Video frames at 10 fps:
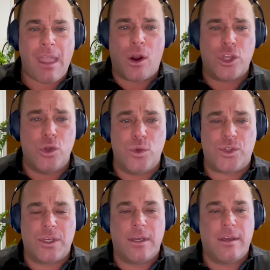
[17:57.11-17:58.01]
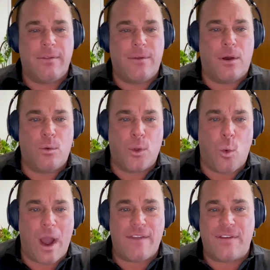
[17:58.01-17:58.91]
I'll use the
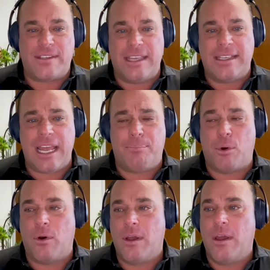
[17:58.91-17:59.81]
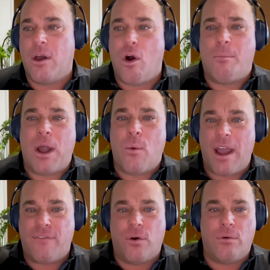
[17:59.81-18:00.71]
wife as the example. Oh, my
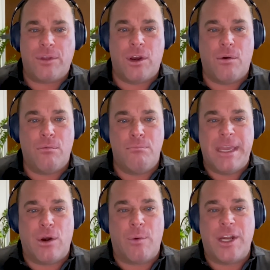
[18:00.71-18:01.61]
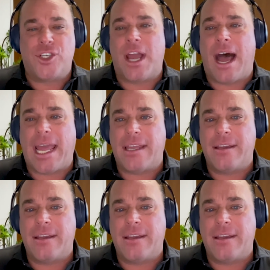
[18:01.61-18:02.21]
wife will, meet a rich guy.